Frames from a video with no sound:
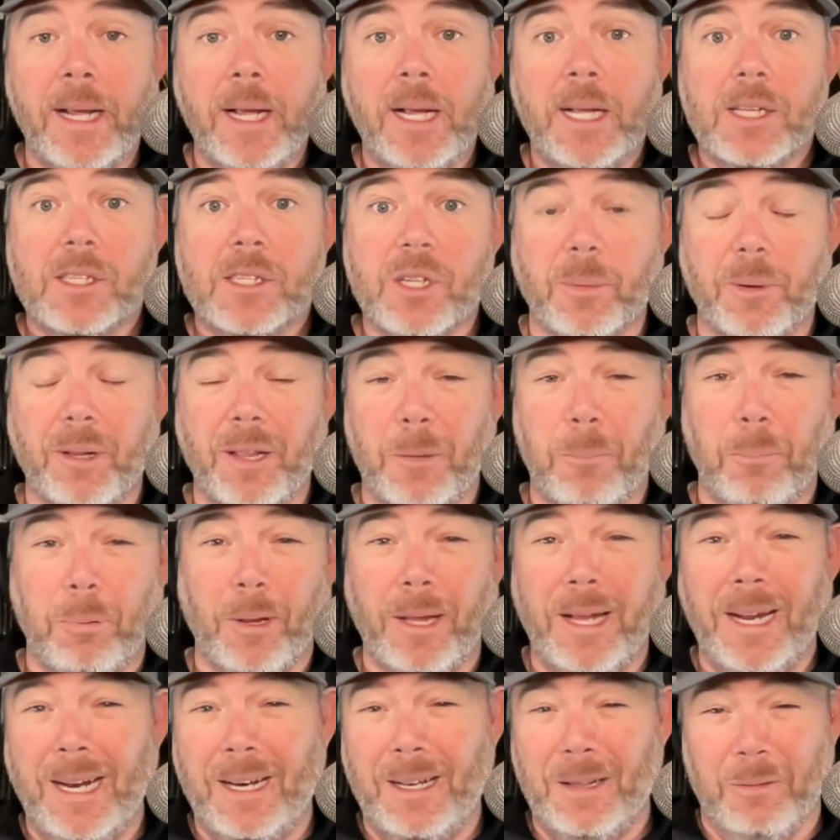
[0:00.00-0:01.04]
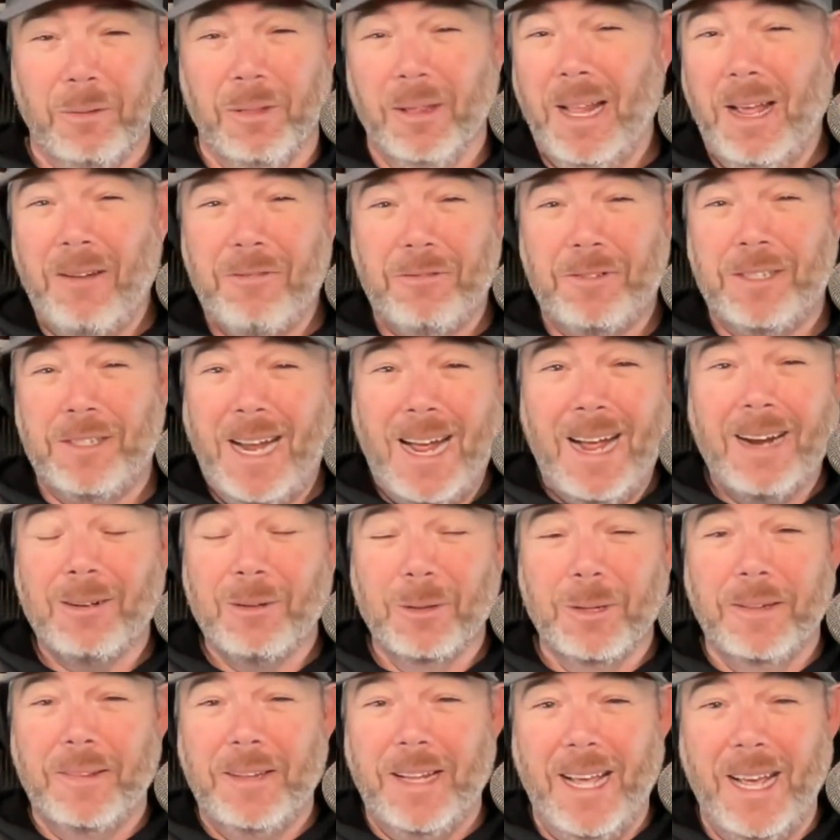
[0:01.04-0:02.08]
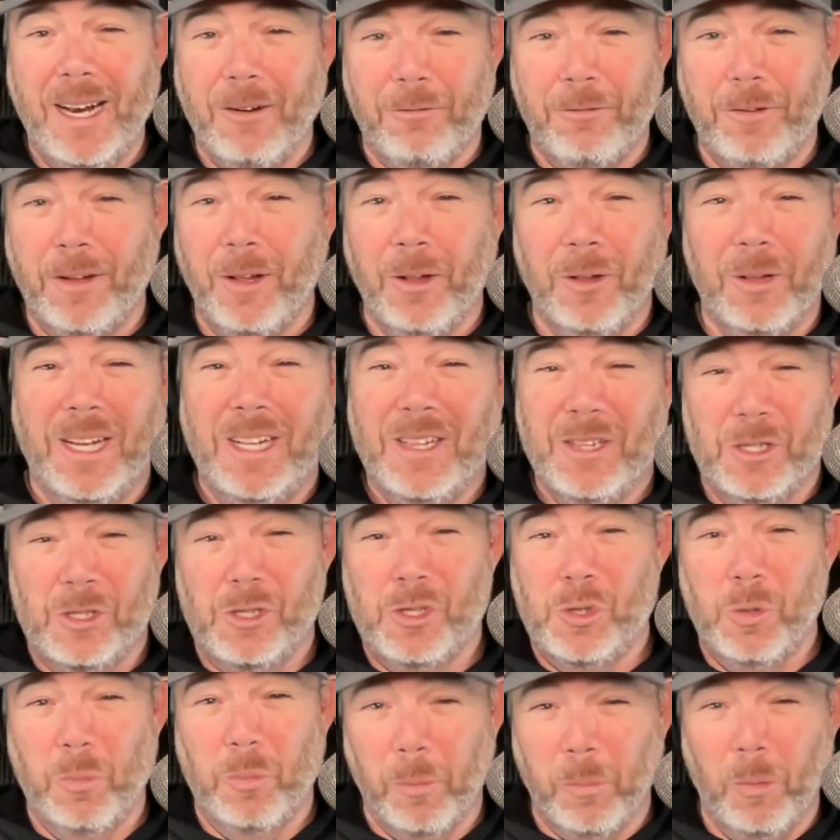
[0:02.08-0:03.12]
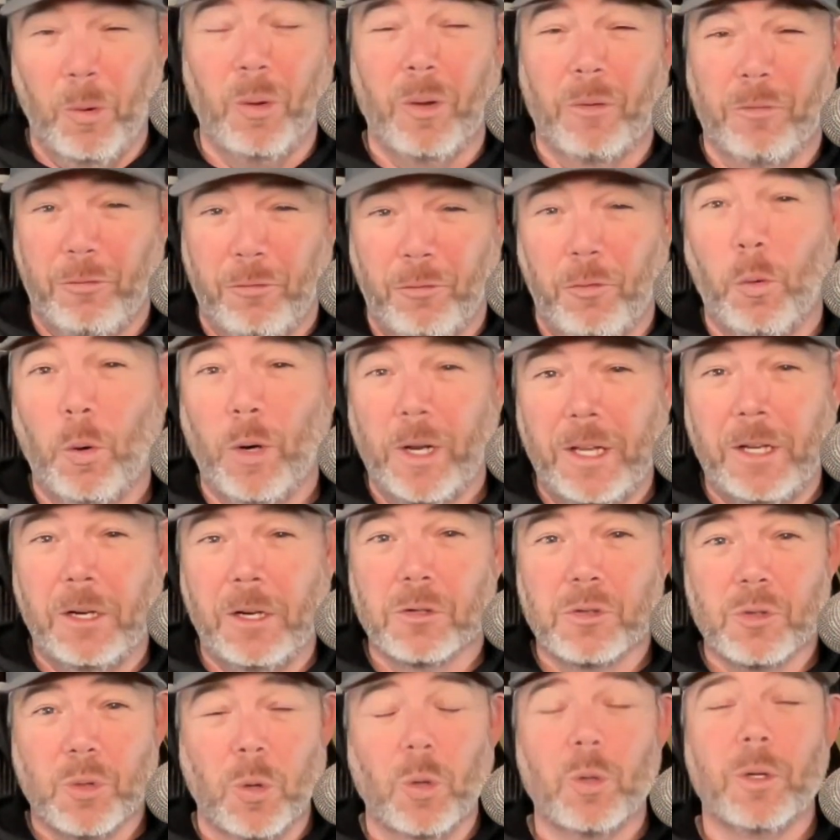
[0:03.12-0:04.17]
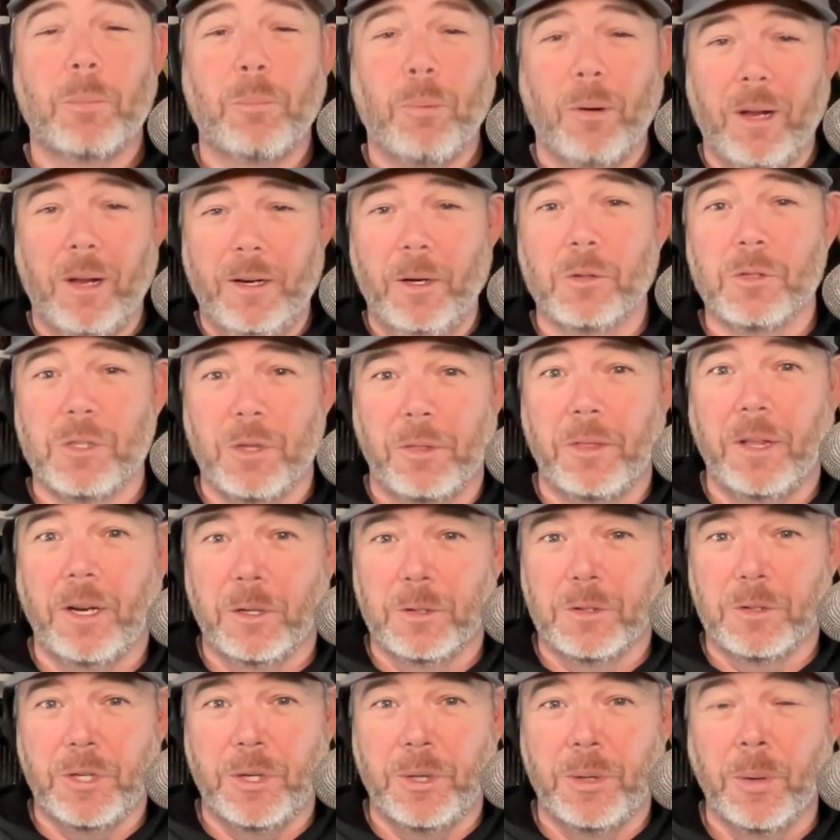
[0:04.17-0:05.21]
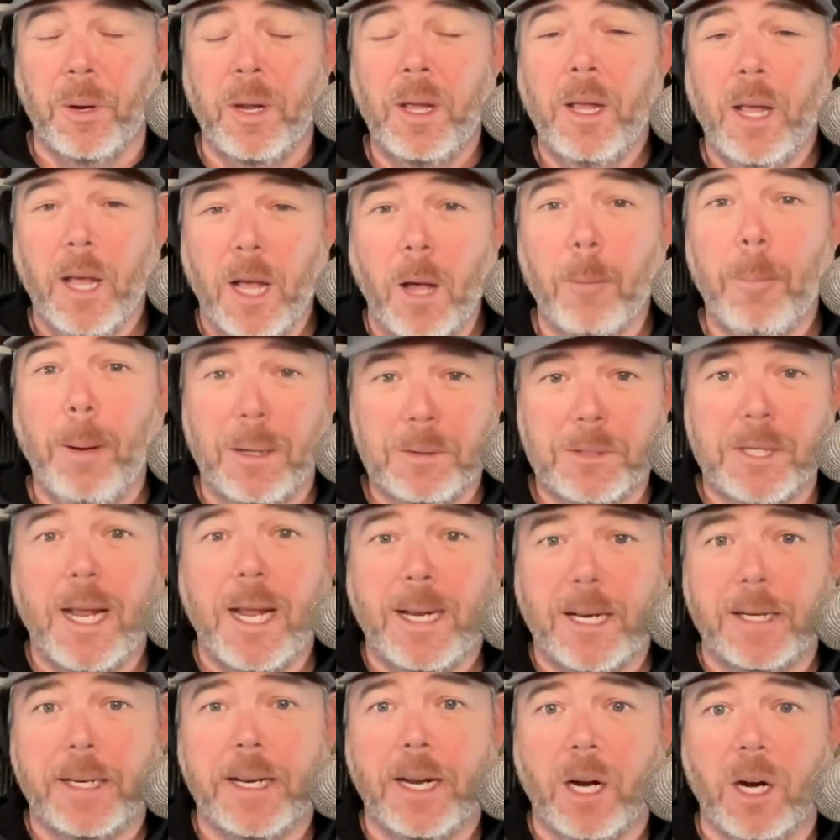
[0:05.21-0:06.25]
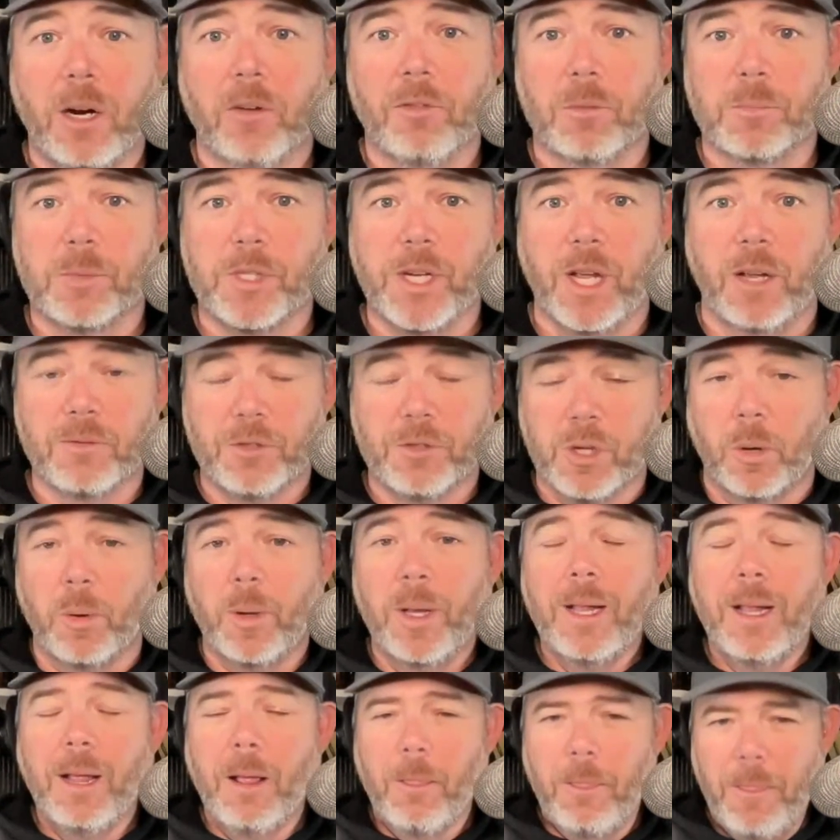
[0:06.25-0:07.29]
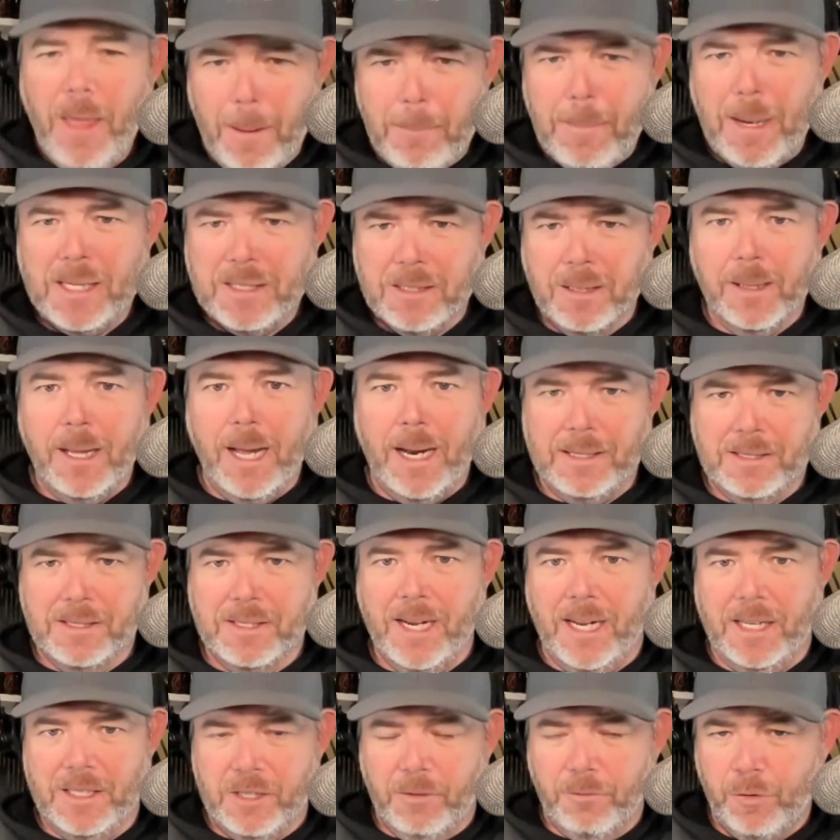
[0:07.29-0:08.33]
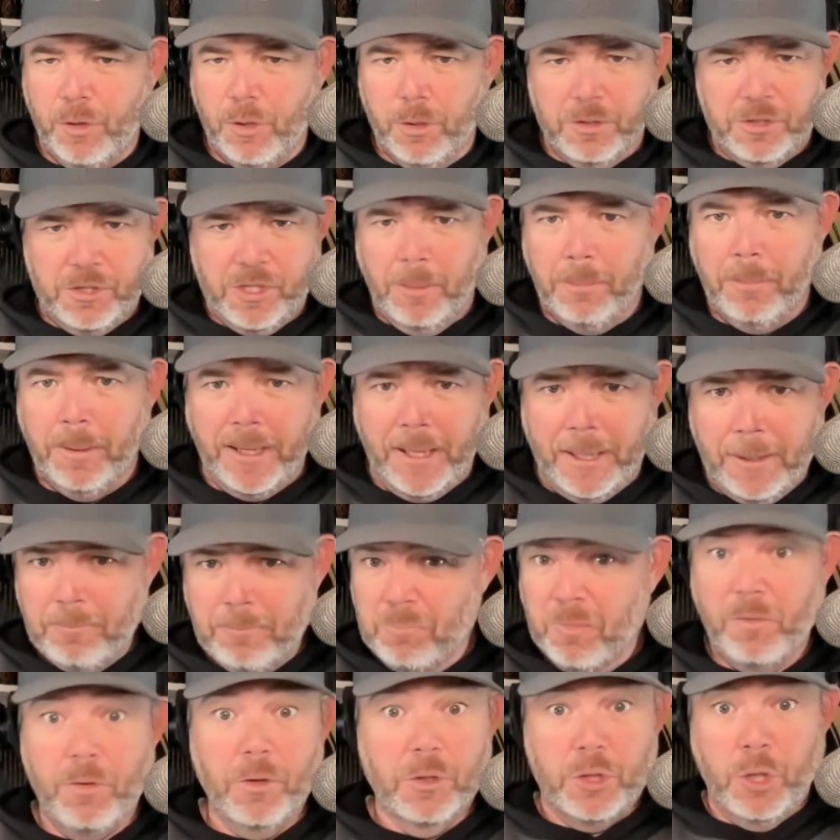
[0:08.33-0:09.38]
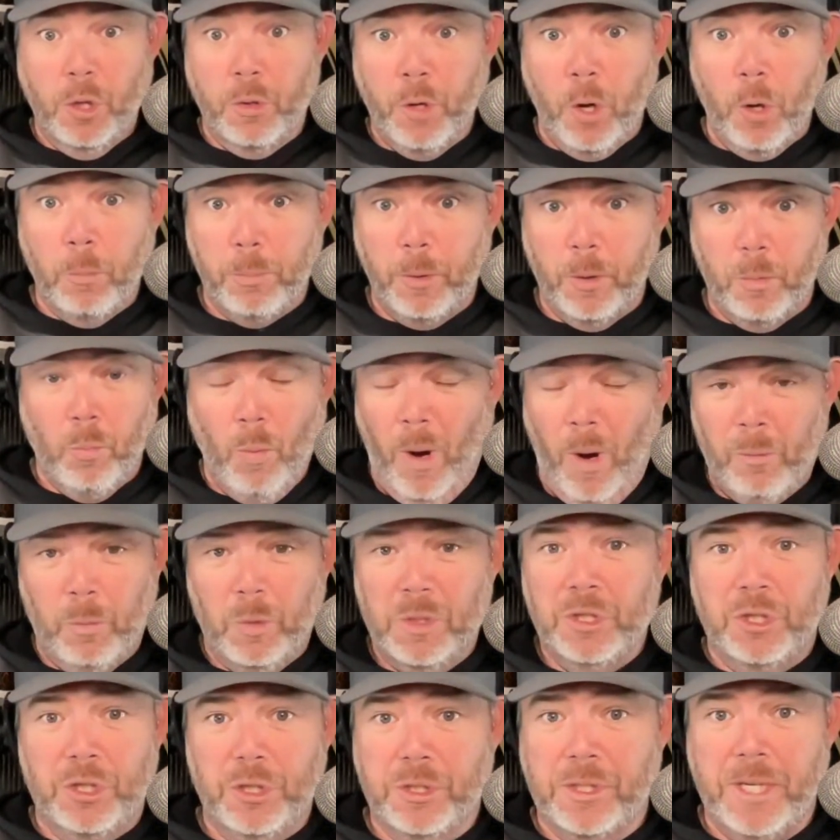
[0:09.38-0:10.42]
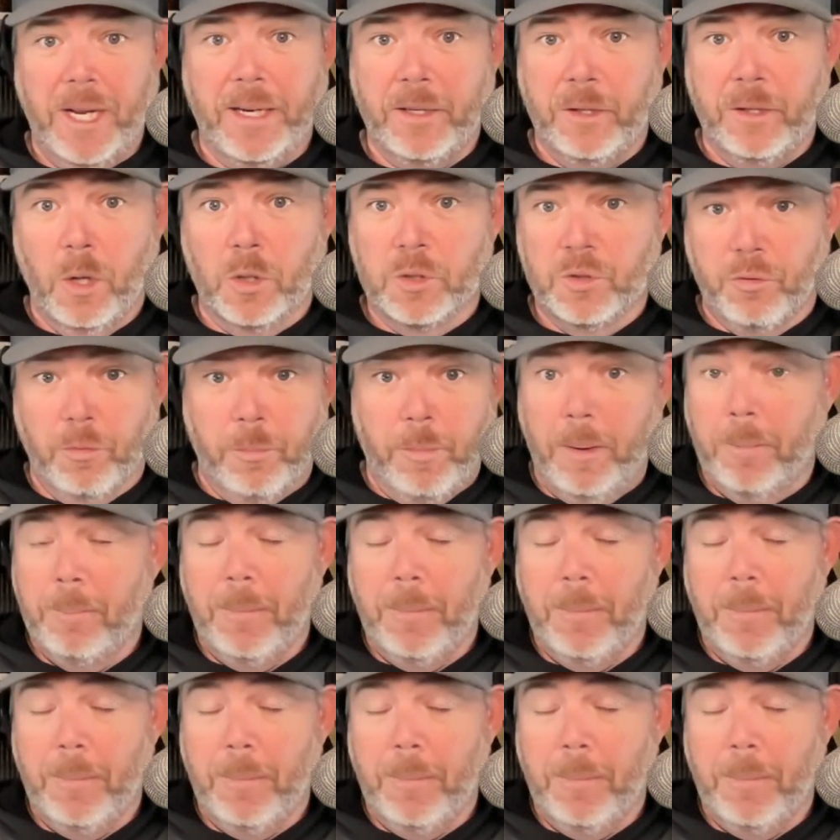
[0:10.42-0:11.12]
Somebody that played left tackle in the NFL in the Super Bowl at 40 years old, he probably knows a thing or two about taking care of himself. So that makes a lot of sense. If you're somebody, if you're Joe Noteboom, why wouldn't you take notes from him?